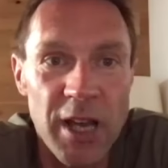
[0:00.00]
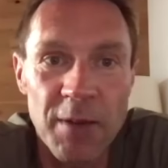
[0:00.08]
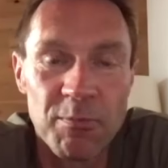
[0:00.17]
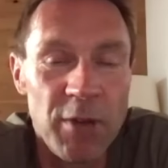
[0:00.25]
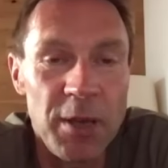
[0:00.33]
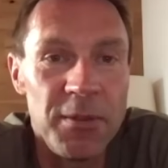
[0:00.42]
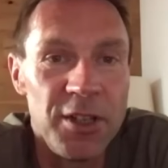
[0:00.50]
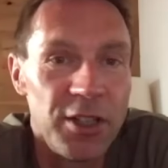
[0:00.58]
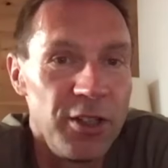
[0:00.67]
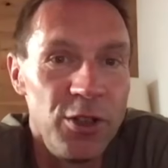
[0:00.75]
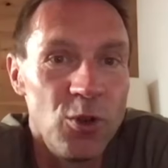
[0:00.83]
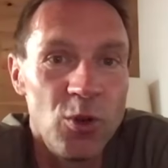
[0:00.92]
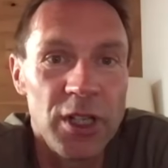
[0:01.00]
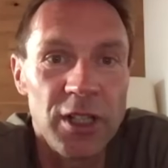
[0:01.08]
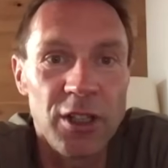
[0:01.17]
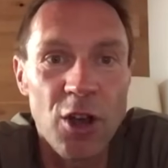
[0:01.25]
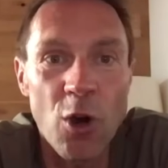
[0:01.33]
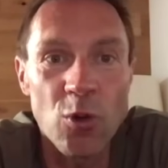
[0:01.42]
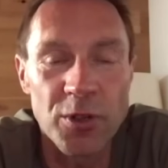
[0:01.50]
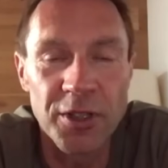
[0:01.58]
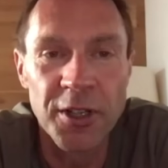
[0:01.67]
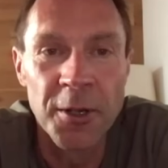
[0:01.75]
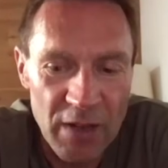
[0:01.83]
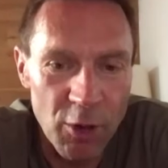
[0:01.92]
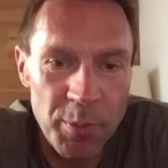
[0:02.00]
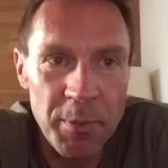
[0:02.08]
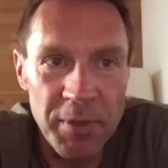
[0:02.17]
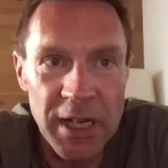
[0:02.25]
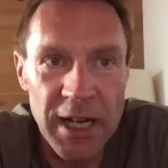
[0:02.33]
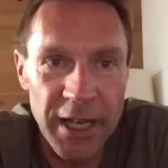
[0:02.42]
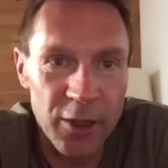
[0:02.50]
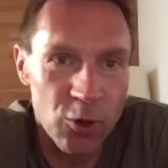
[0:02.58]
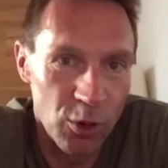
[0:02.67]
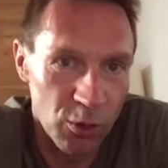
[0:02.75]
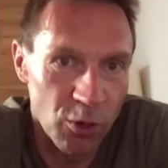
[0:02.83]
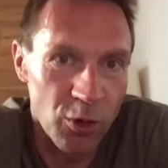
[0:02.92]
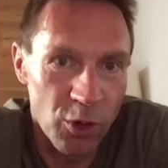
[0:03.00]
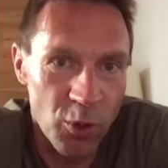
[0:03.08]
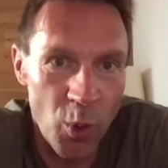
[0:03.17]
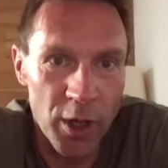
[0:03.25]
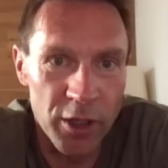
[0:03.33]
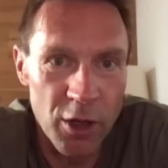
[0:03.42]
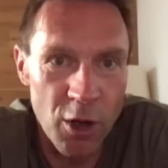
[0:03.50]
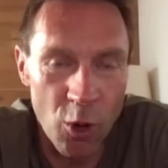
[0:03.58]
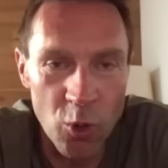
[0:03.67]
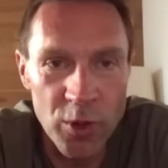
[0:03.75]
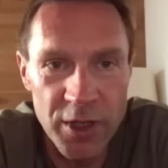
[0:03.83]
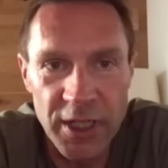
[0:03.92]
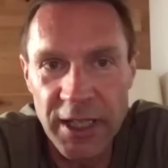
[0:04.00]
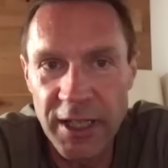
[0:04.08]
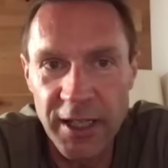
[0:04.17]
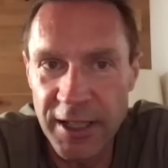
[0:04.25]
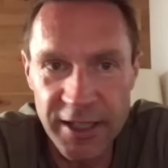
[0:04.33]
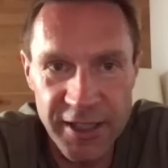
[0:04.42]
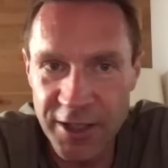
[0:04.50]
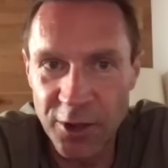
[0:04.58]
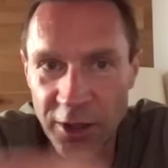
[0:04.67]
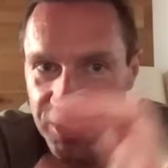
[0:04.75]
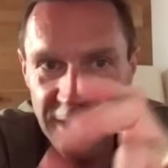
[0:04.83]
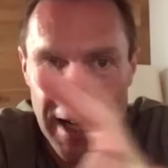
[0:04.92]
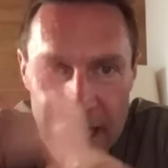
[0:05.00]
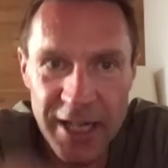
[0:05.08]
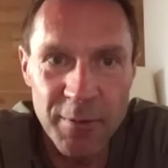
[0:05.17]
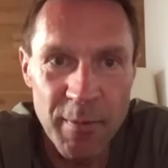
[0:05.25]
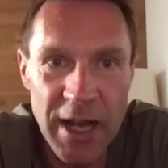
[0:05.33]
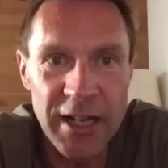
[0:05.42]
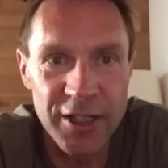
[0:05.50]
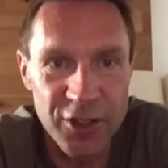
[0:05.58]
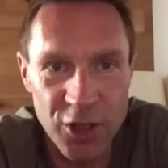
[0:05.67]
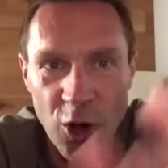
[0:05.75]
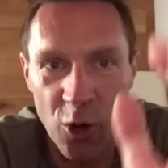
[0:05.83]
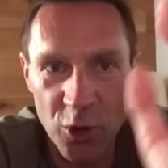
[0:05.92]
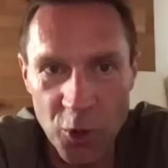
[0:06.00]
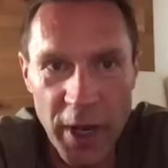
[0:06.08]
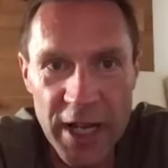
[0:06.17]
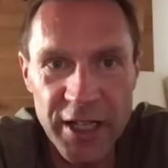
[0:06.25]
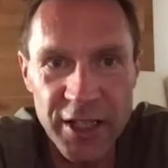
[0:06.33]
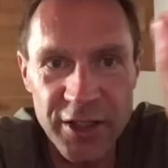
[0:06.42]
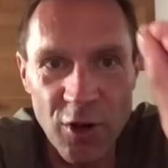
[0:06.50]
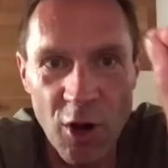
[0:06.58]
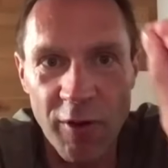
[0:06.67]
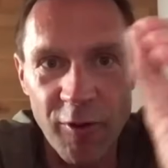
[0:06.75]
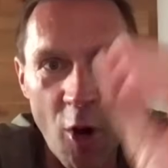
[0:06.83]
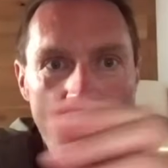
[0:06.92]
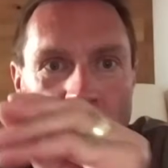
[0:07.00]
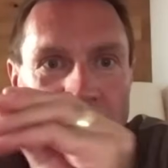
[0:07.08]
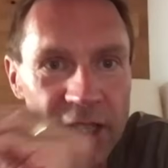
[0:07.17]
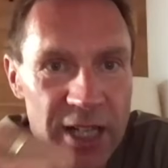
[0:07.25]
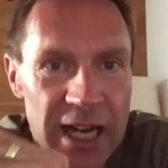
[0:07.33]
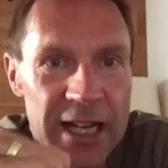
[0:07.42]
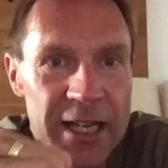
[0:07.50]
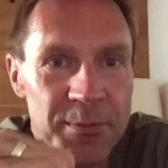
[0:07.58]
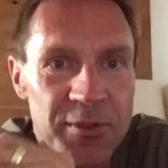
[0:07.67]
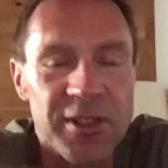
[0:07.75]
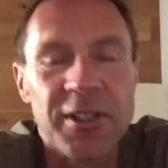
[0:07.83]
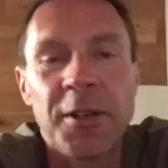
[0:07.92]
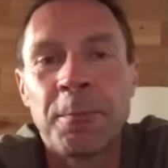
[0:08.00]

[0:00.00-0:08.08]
maybe the new GOAT. For people like who don't know the word GOAT, it's not that animal, it's GOAT, greatest of all times.